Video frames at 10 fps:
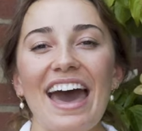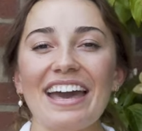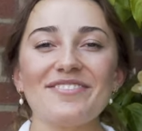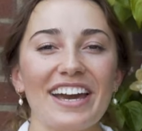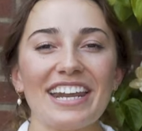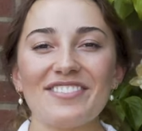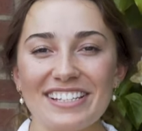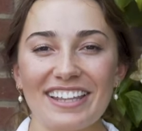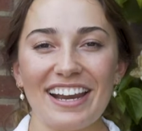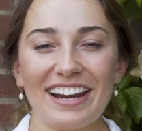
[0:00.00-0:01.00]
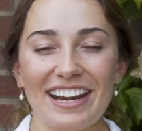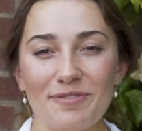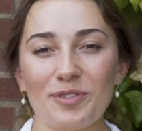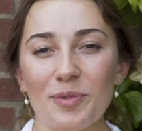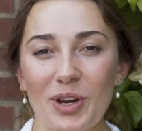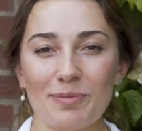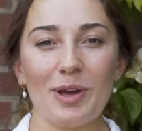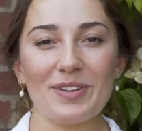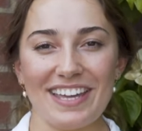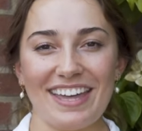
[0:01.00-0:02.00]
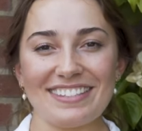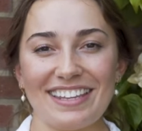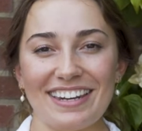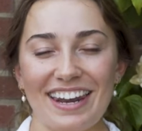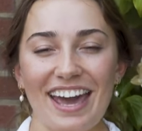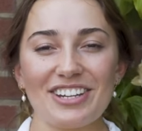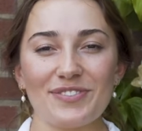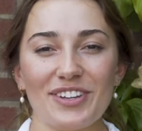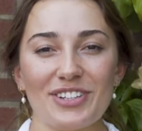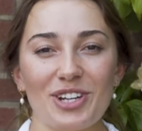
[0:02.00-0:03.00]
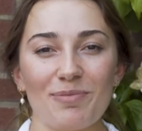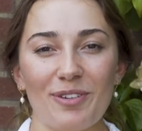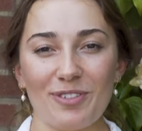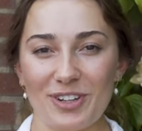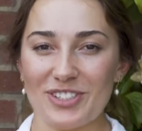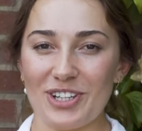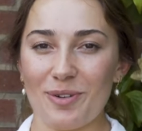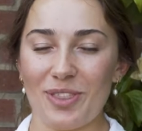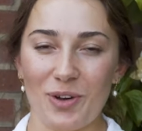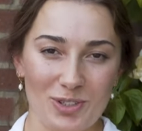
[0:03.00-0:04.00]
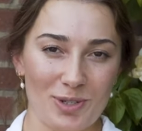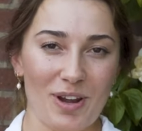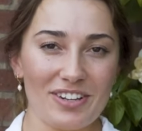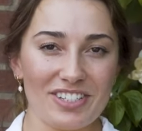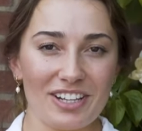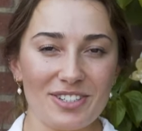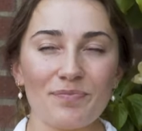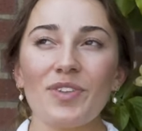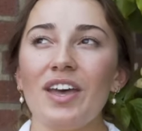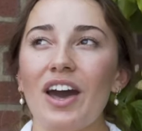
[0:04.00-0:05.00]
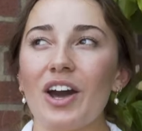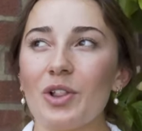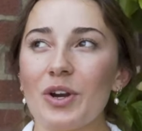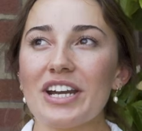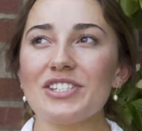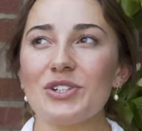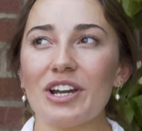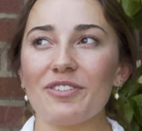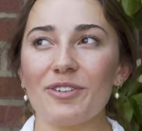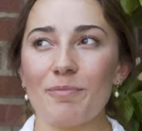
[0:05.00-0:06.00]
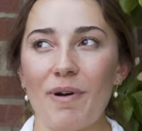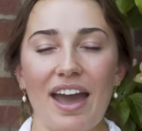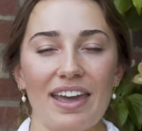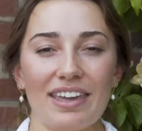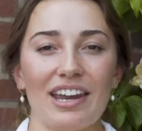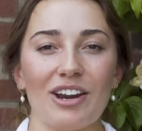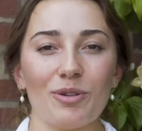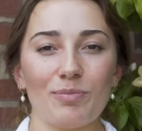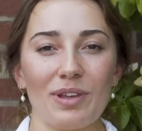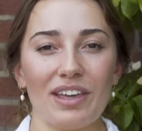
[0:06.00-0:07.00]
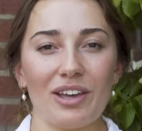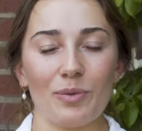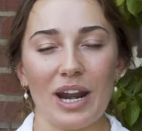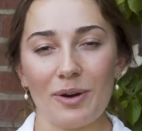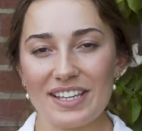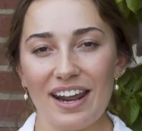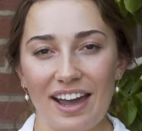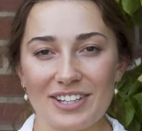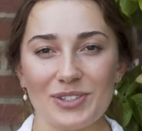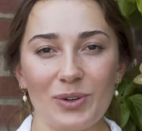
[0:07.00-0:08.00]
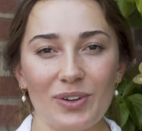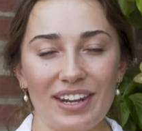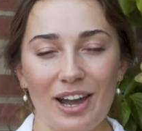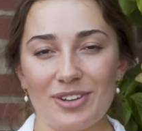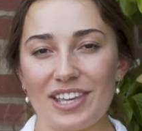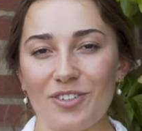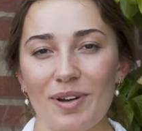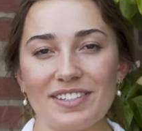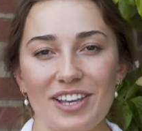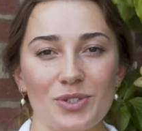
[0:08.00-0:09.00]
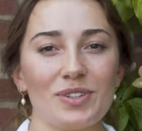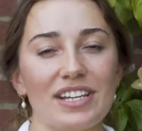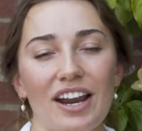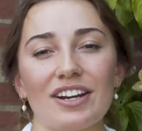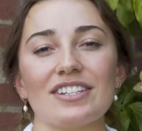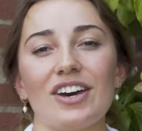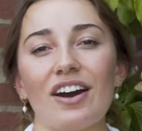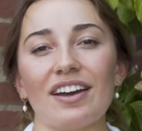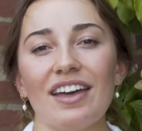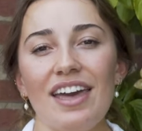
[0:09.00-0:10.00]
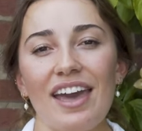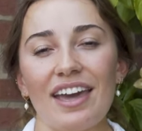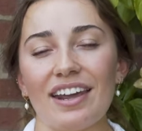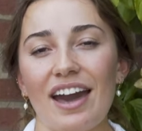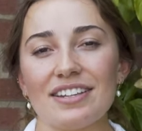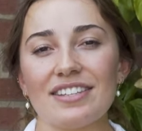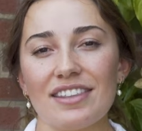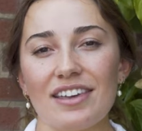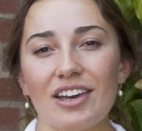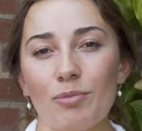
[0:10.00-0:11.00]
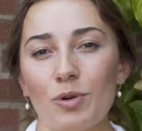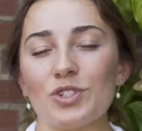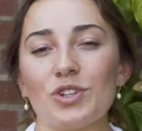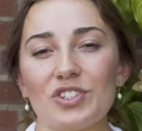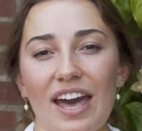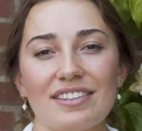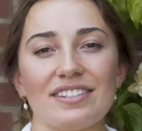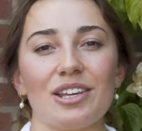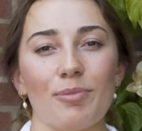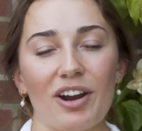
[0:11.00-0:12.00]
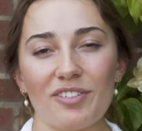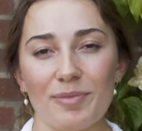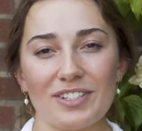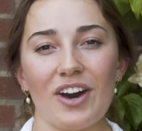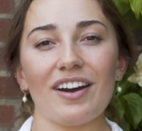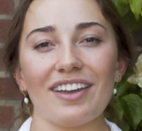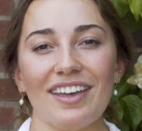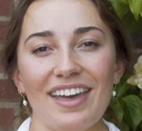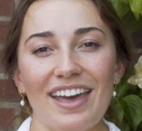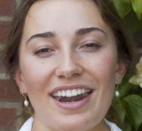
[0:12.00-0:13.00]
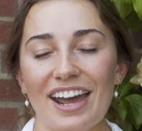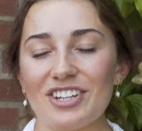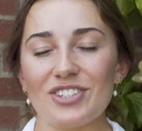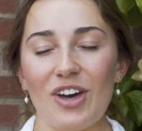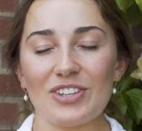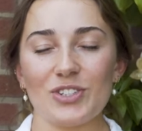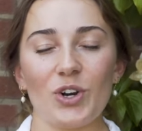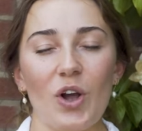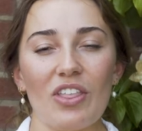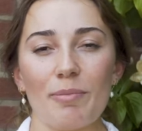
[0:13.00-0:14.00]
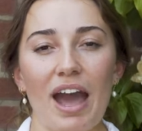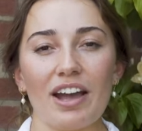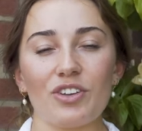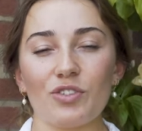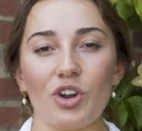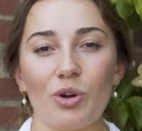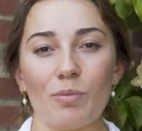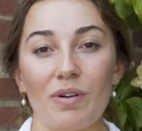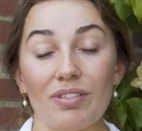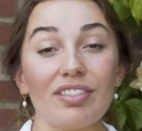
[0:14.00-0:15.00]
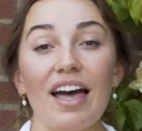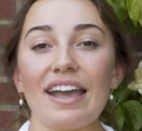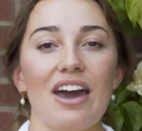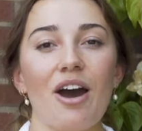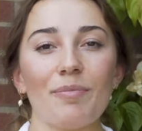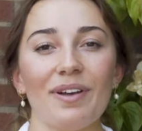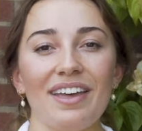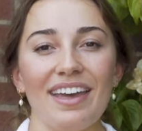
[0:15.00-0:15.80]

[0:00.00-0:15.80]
Hi, my name is Clare, and I'm from Green Bay, Wisconsin, and I just finished up my first year with the Culture Project. A glory story from my year would be when I was at a high school and I was giving my sexual integrity talk, and I got to the emotional chastity part of my talk, and I just saw this girl in the back of the room light up.